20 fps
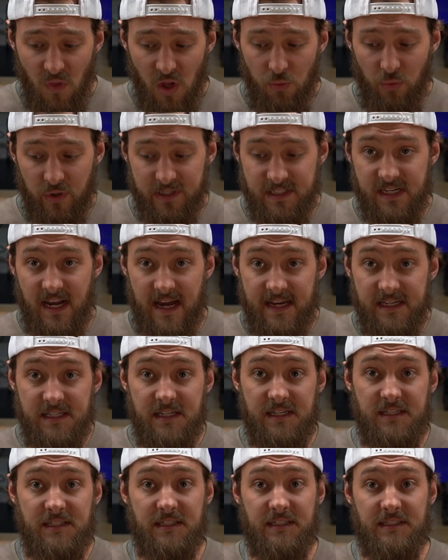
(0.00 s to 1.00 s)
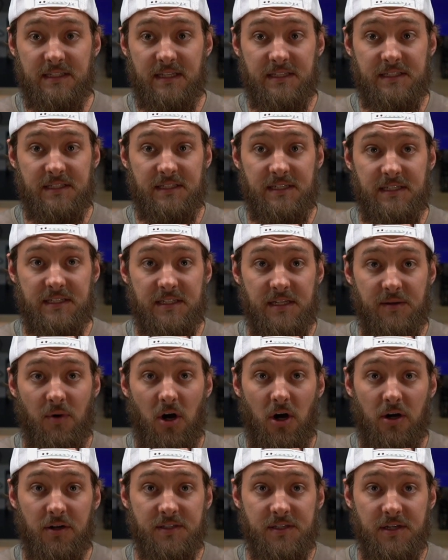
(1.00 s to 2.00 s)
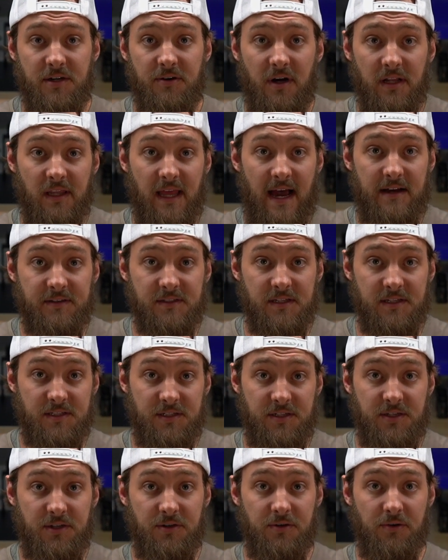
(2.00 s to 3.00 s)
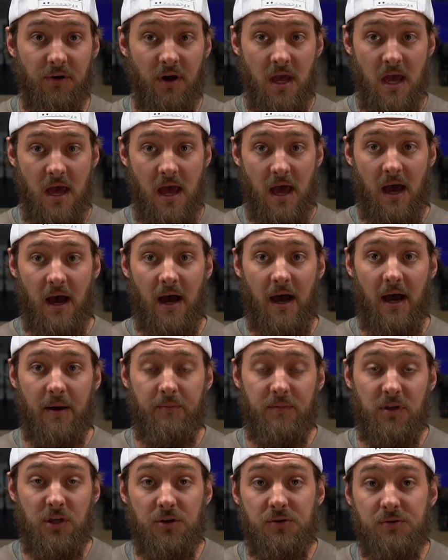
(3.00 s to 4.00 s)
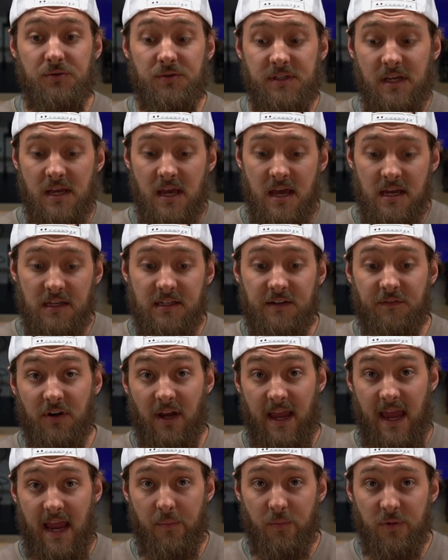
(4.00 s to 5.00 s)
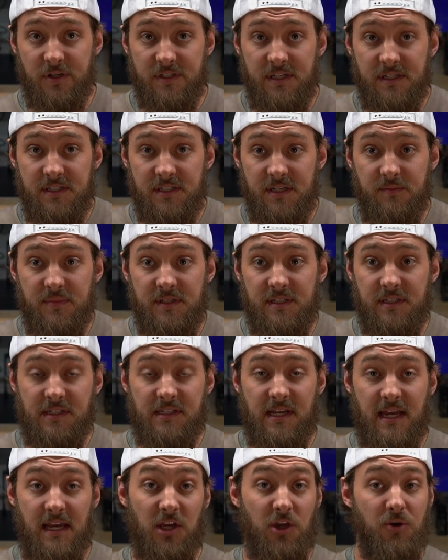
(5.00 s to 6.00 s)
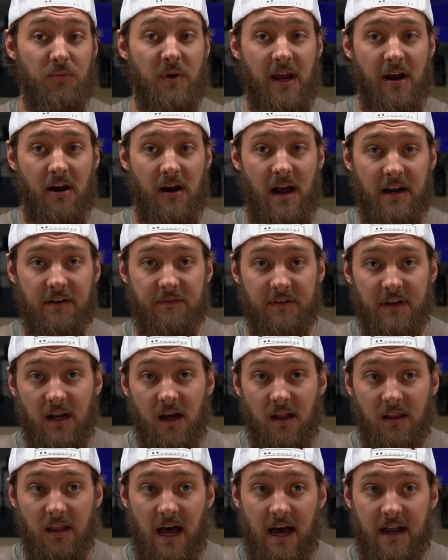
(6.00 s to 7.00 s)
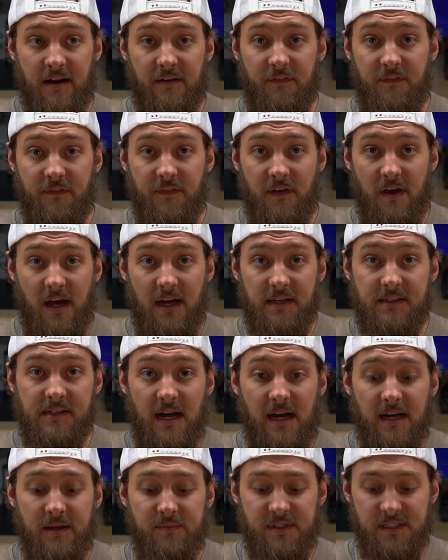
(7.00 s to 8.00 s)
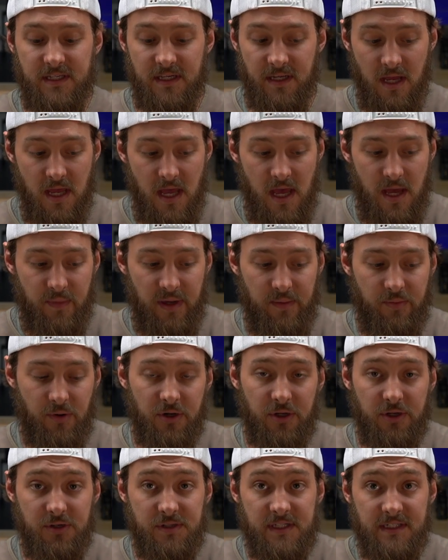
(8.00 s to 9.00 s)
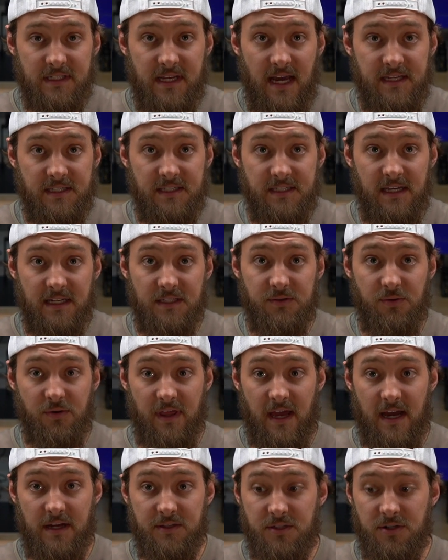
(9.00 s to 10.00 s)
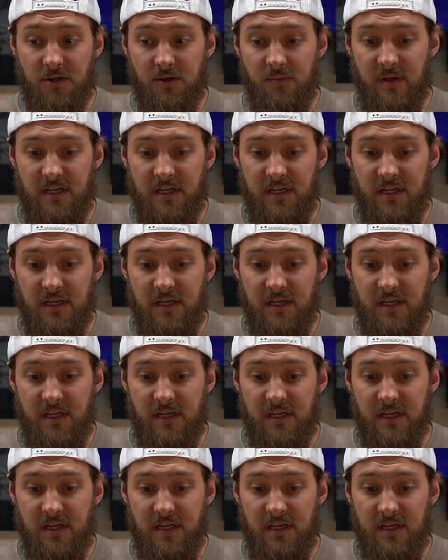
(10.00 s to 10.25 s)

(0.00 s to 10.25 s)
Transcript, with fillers: What's nice is, is this system also allows us to uh, use different camera systems to take human error out of it. A lot of uh, times that people are using test sets without certain